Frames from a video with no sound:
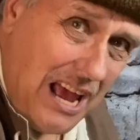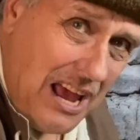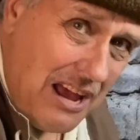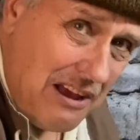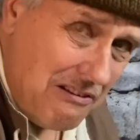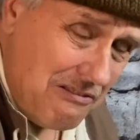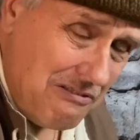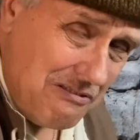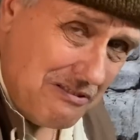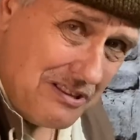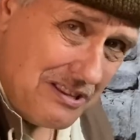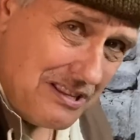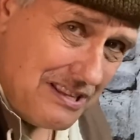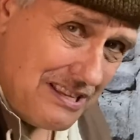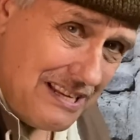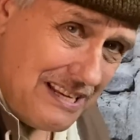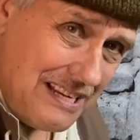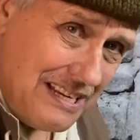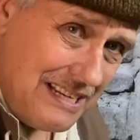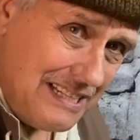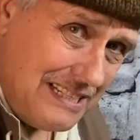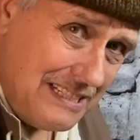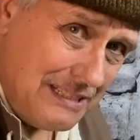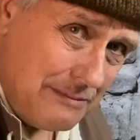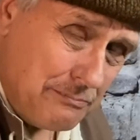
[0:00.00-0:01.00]
and
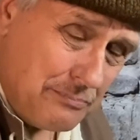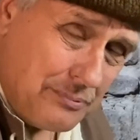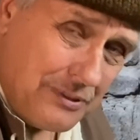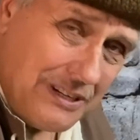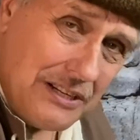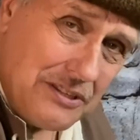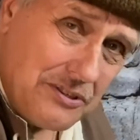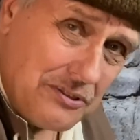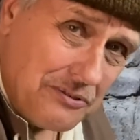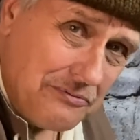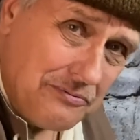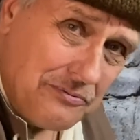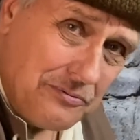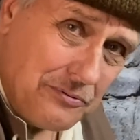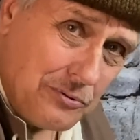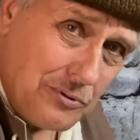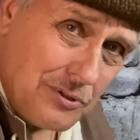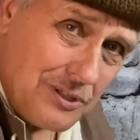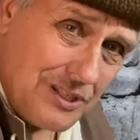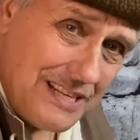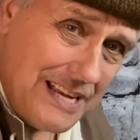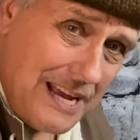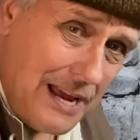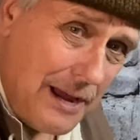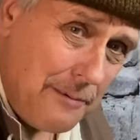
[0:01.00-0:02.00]
the Breton
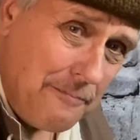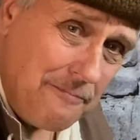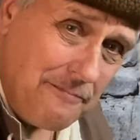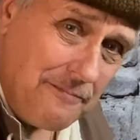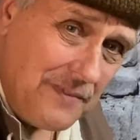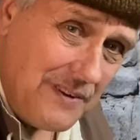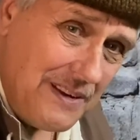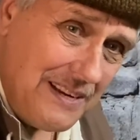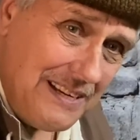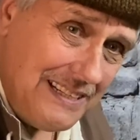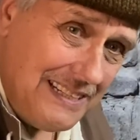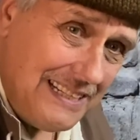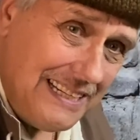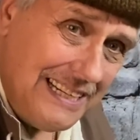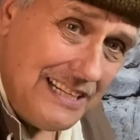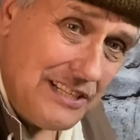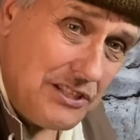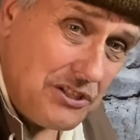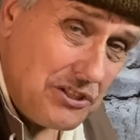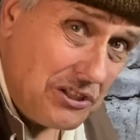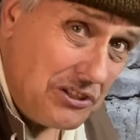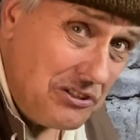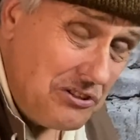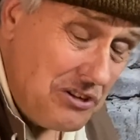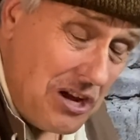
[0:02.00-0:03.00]
force there,
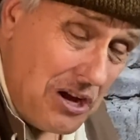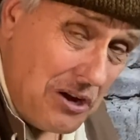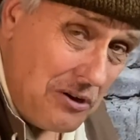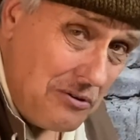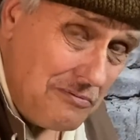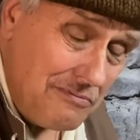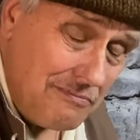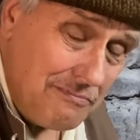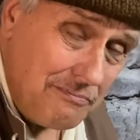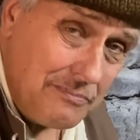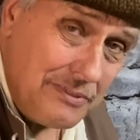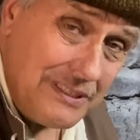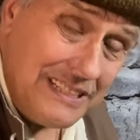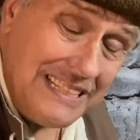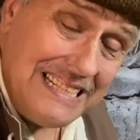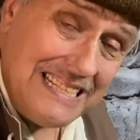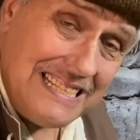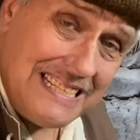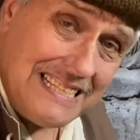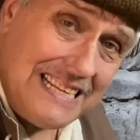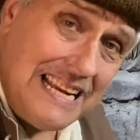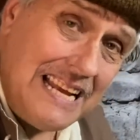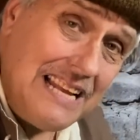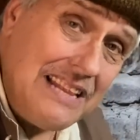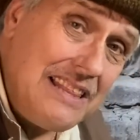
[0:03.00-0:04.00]
it's unknown, but it's
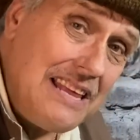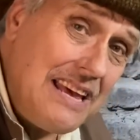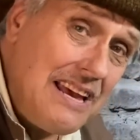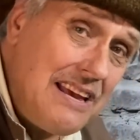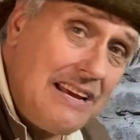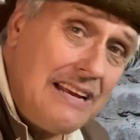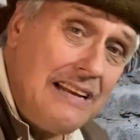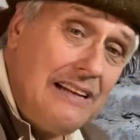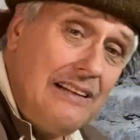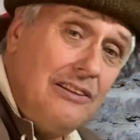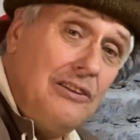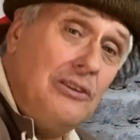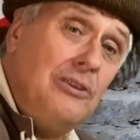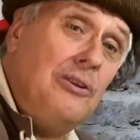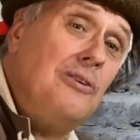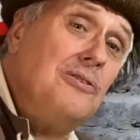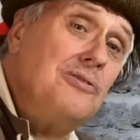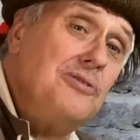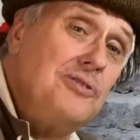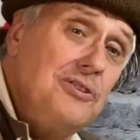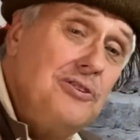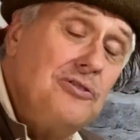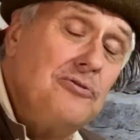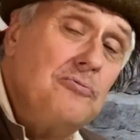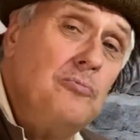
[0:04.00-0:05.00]
said their
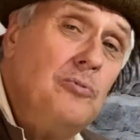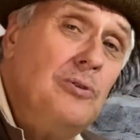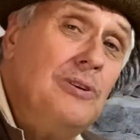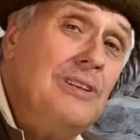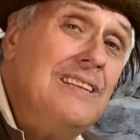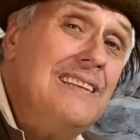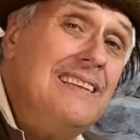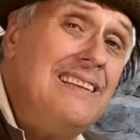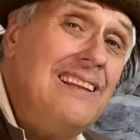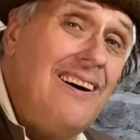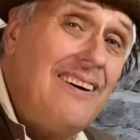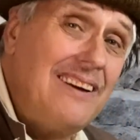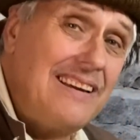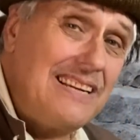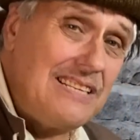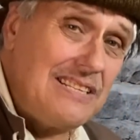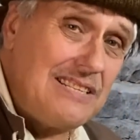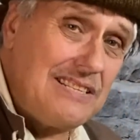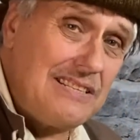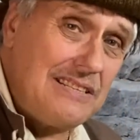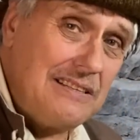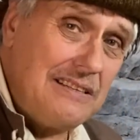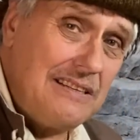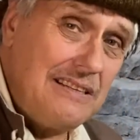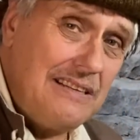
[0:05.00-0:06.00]
losses were
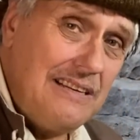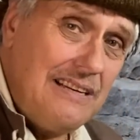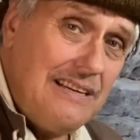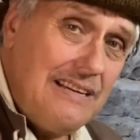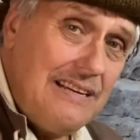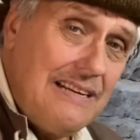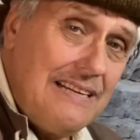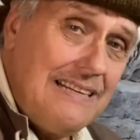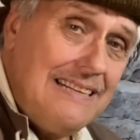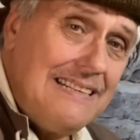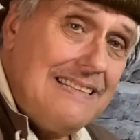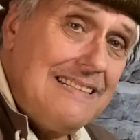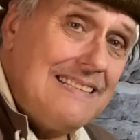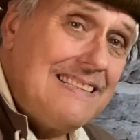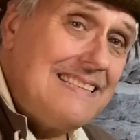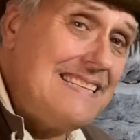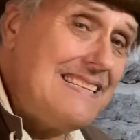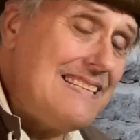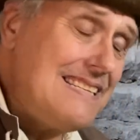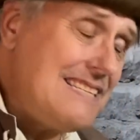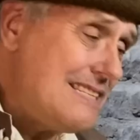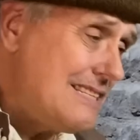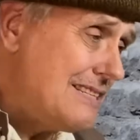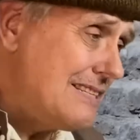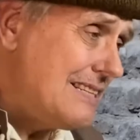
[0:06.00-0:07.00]
light.
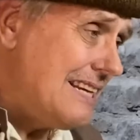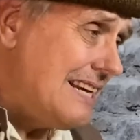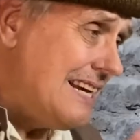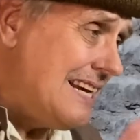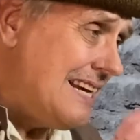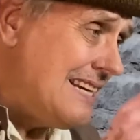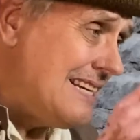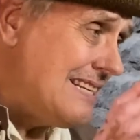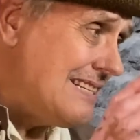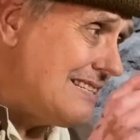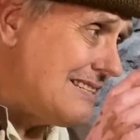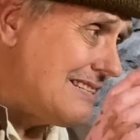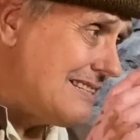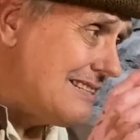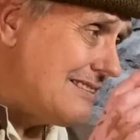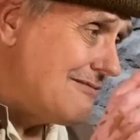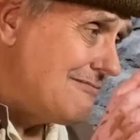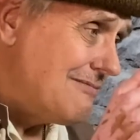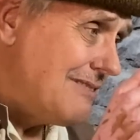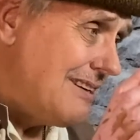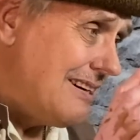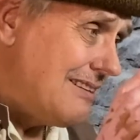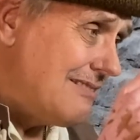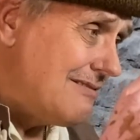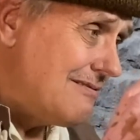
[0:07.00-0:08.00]
This is
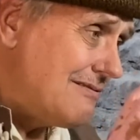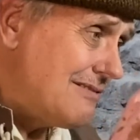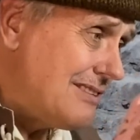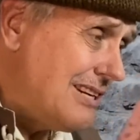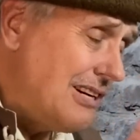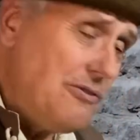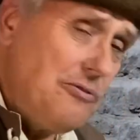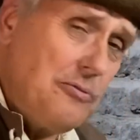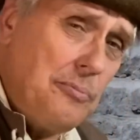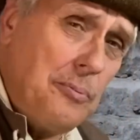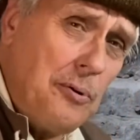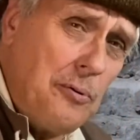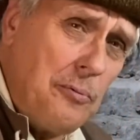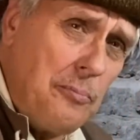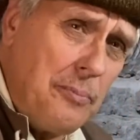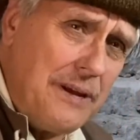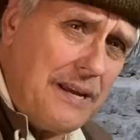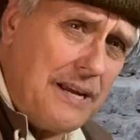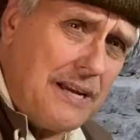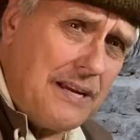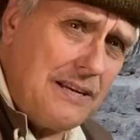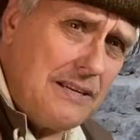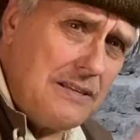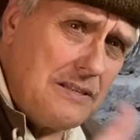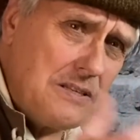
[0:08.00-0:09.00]
terrible
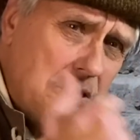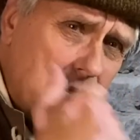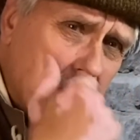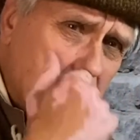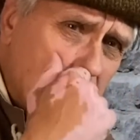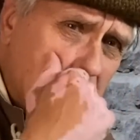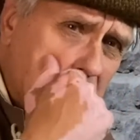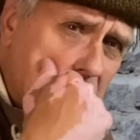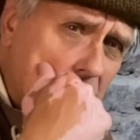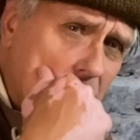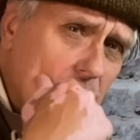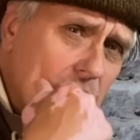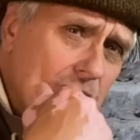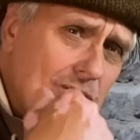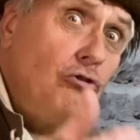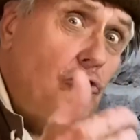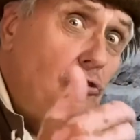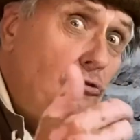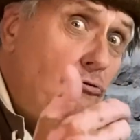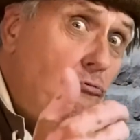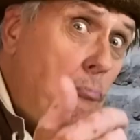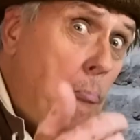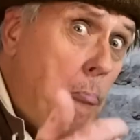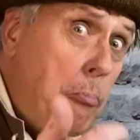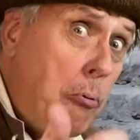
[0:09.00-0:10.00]
because Charles
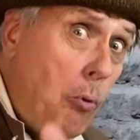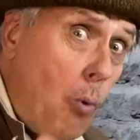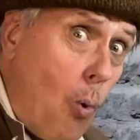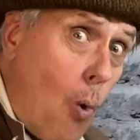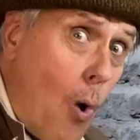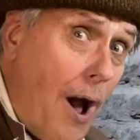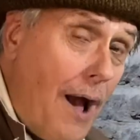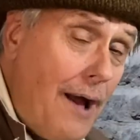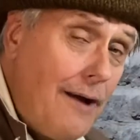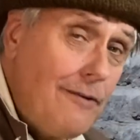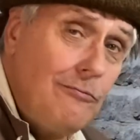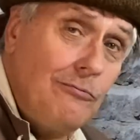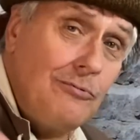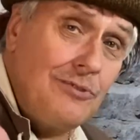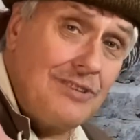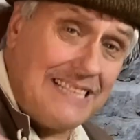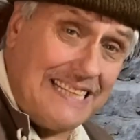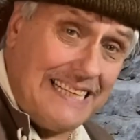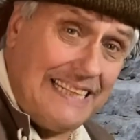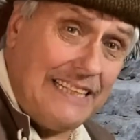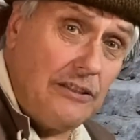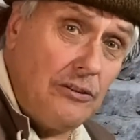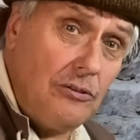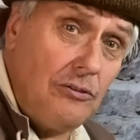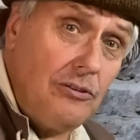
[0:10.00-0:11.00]
of Blois was
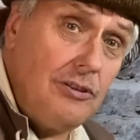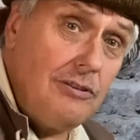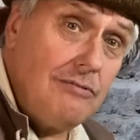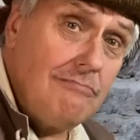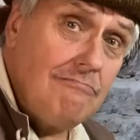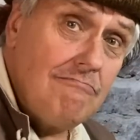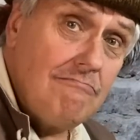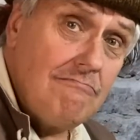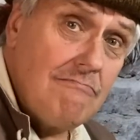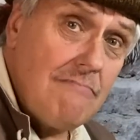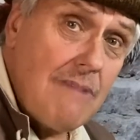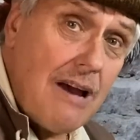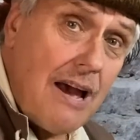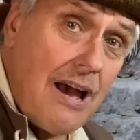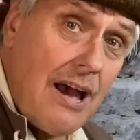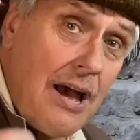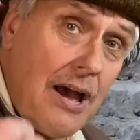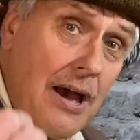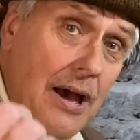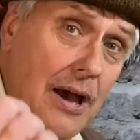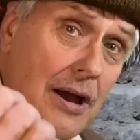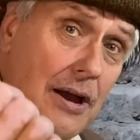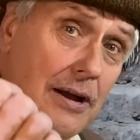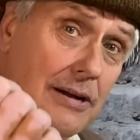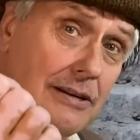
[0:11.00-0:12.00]
killed.
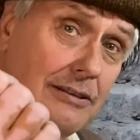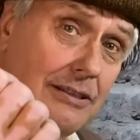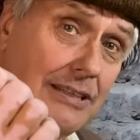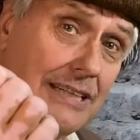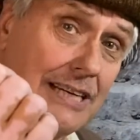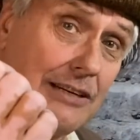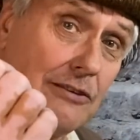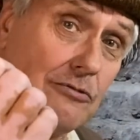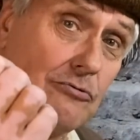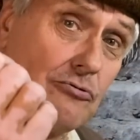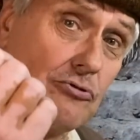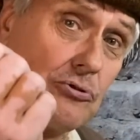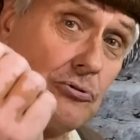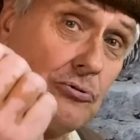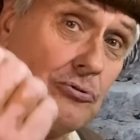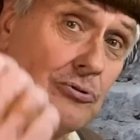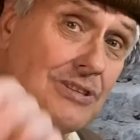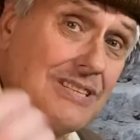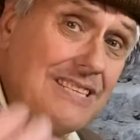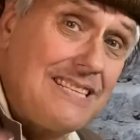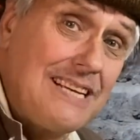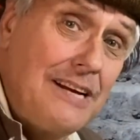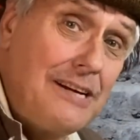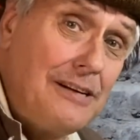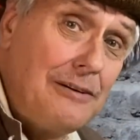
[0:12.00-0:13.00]
Count
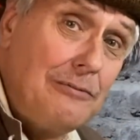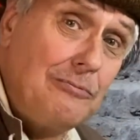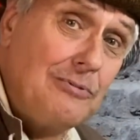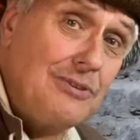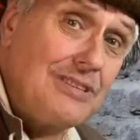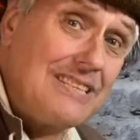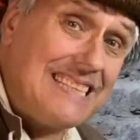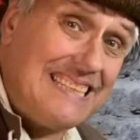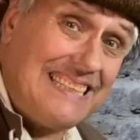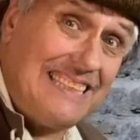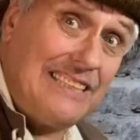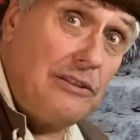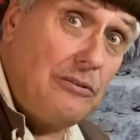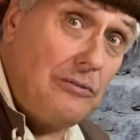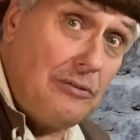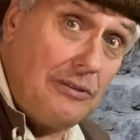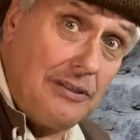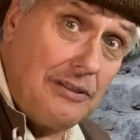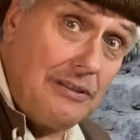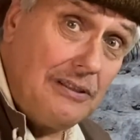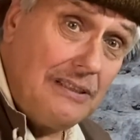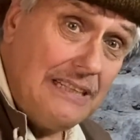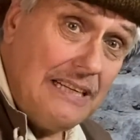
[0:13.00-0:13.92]
Auxerre was killed.